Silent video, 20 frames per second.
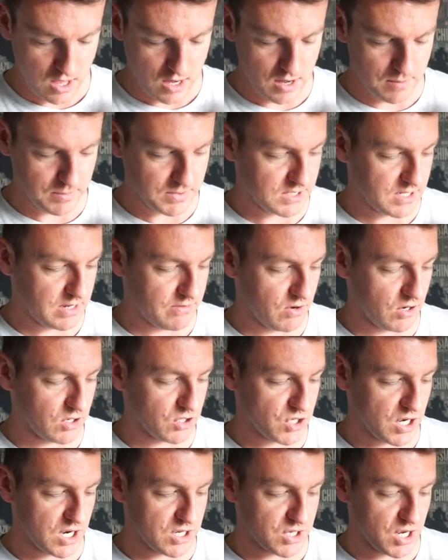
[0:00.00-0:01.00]
Let me see if I can
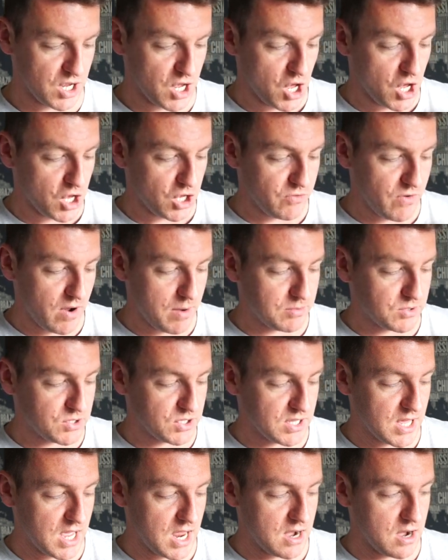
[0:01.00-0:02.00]
change it. You're able
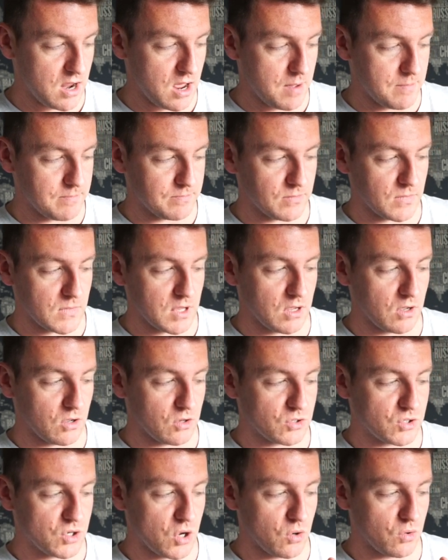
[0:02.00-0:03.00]
to then
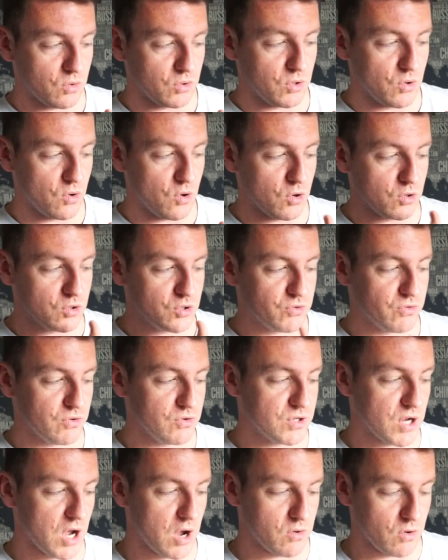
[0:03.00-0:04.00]
toggle your True
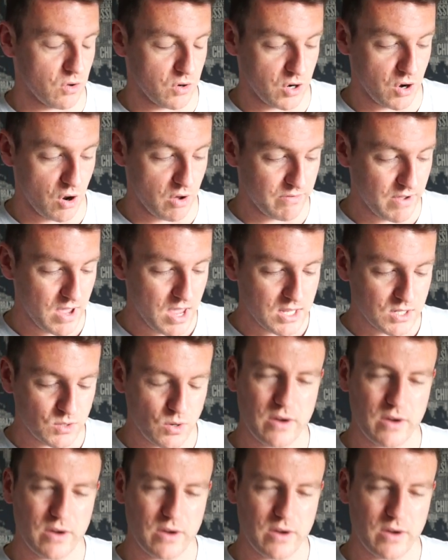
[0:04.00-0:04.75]
Tone on and off.